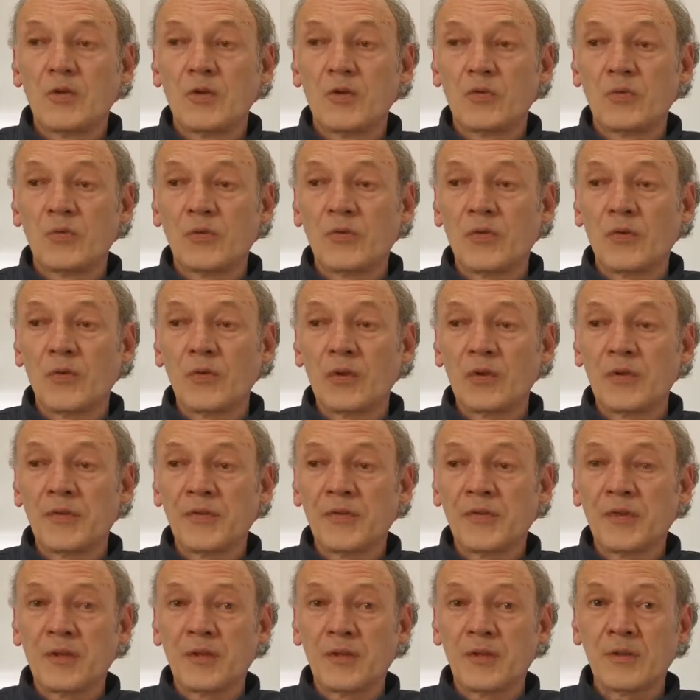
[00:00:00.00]
new solar
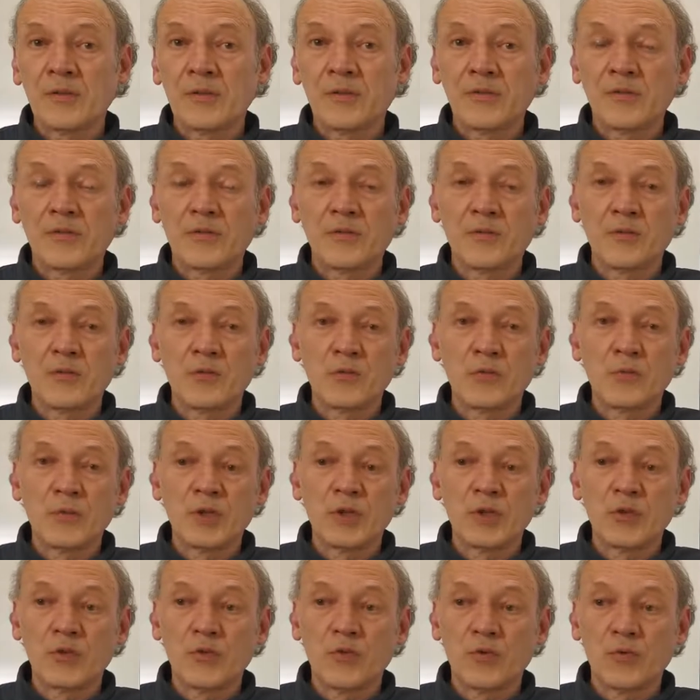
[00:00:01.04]
cells, new
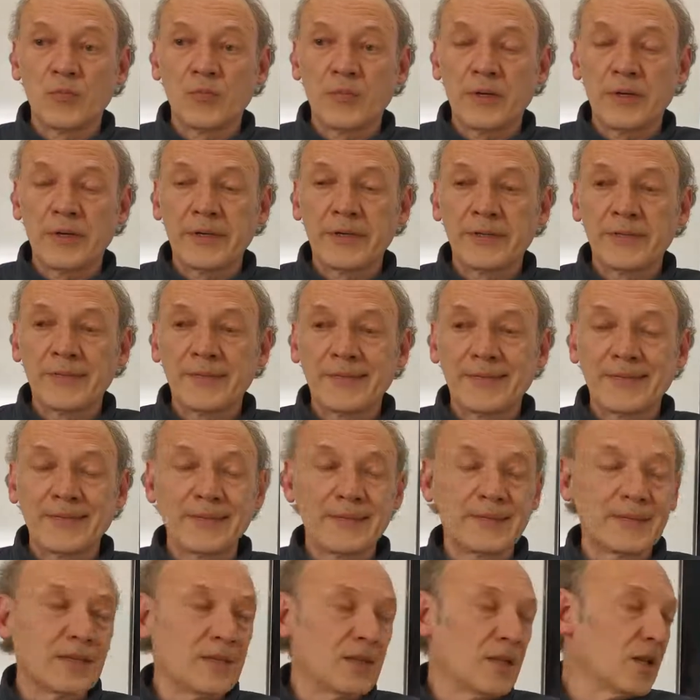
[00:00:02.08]
wind
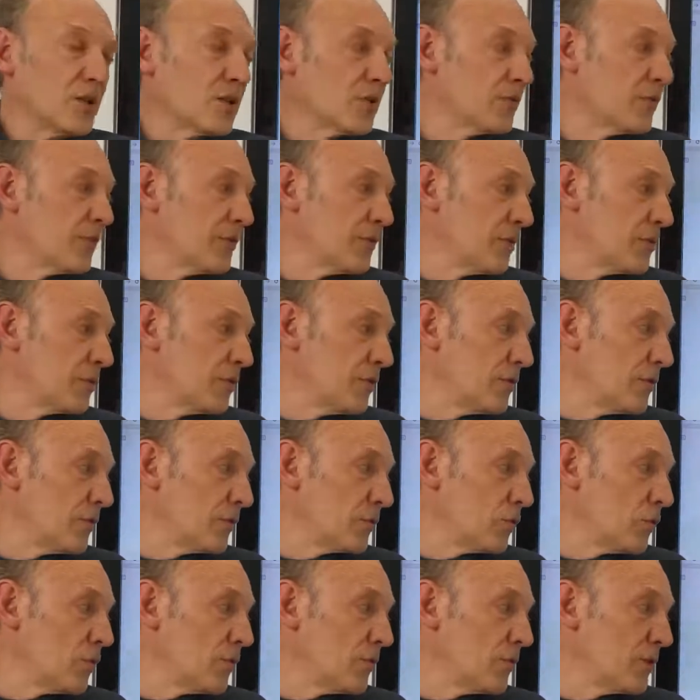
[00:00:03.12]
turbines, electricity
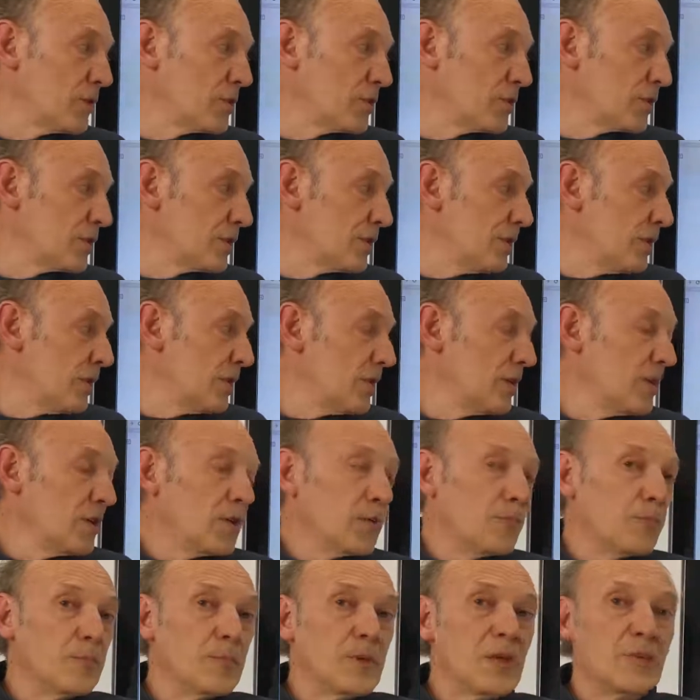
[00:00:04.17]
storage,
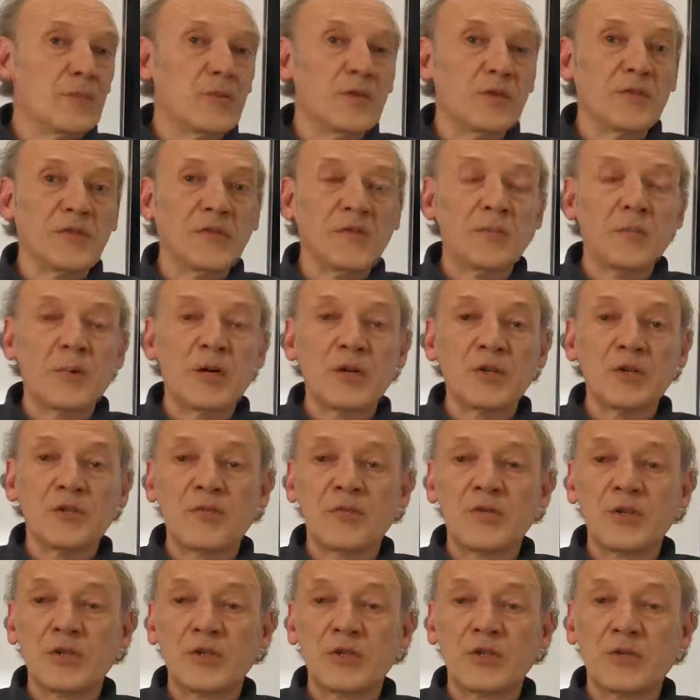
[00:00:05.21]
maybe smart
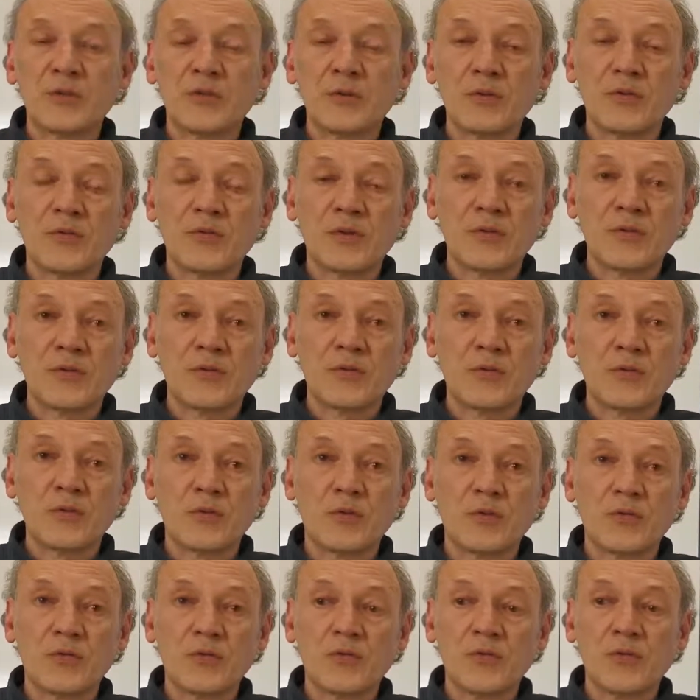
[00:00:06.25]
grids to
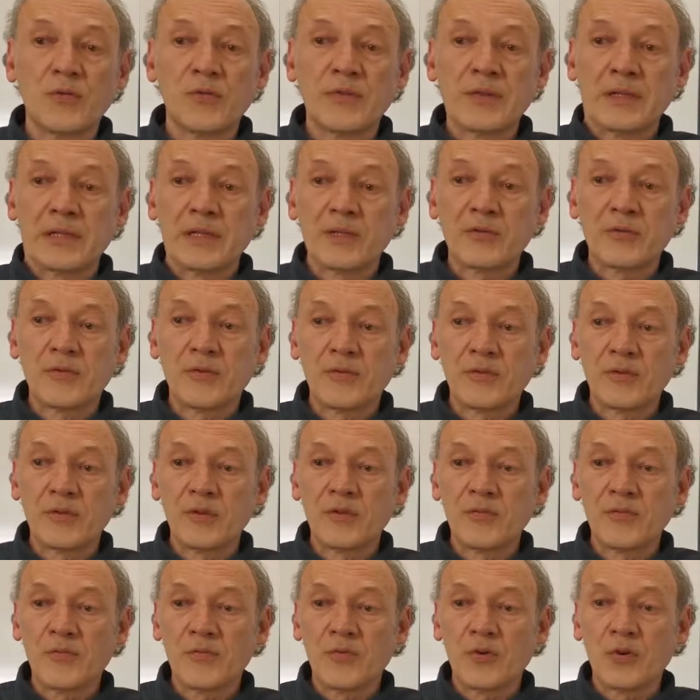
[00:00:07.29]
control the
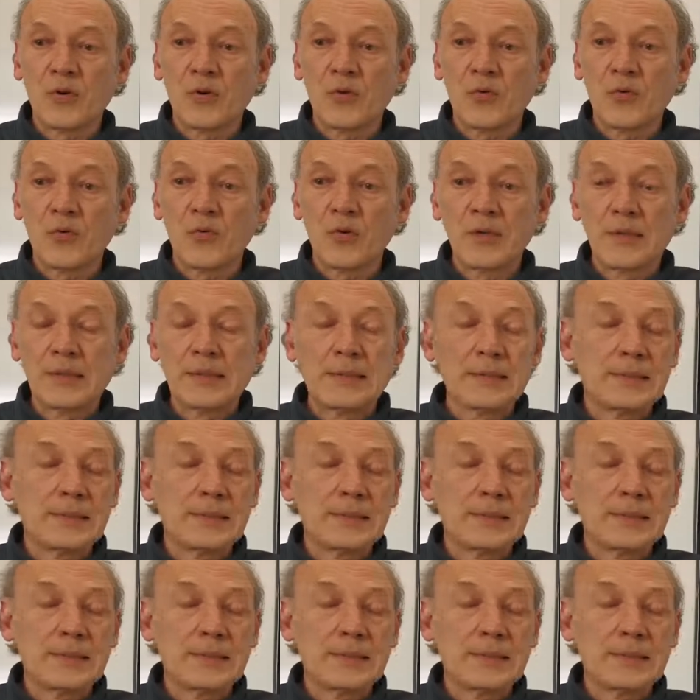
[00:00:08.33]
electricity flow.